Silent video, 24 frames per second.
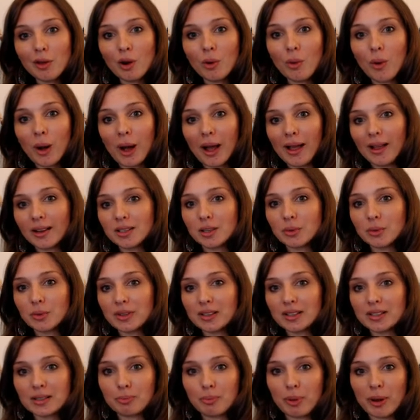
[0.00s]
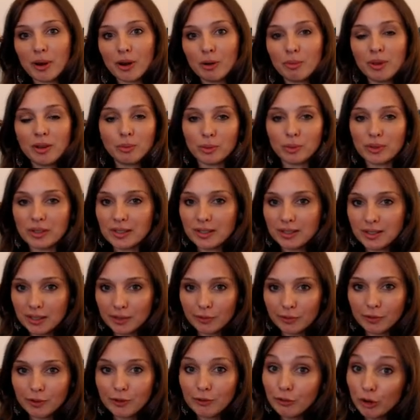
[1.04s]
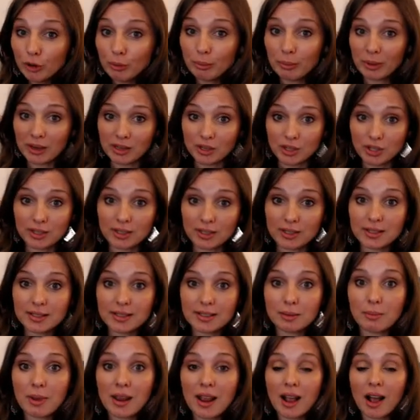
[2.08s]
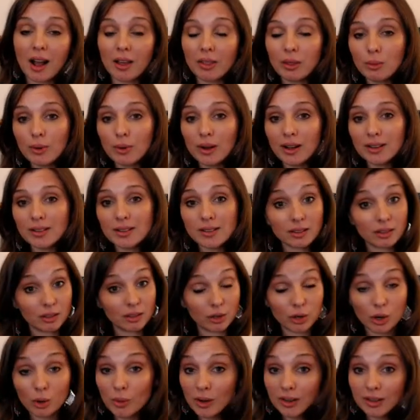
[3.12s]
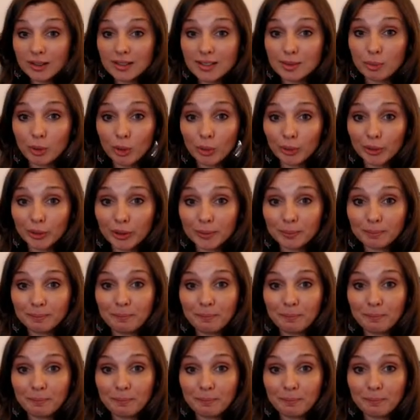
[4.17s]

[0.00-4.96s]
the choir to experiment with different formations that may otherwise go unexplored.